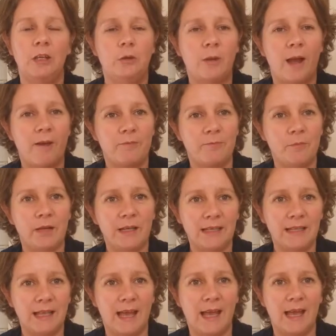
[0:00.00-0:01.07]
You have
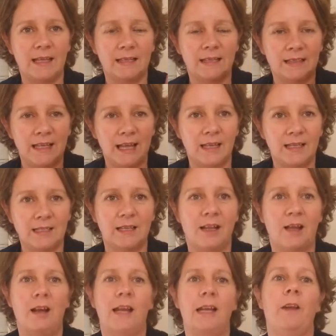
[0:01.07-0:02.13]
money there set
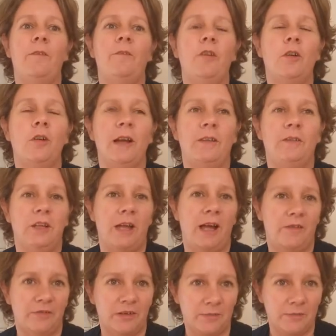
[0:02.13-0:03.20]
aside for if you
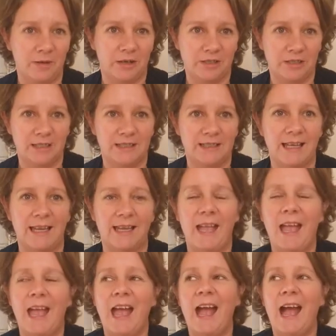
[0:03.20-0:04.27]
have an emergency,
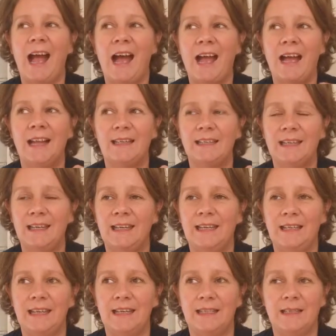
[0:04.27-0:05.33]
and
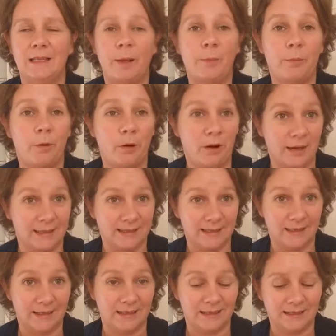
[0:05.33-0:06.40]
it is
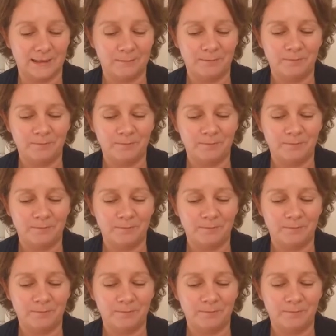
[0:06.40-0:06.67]
priceless.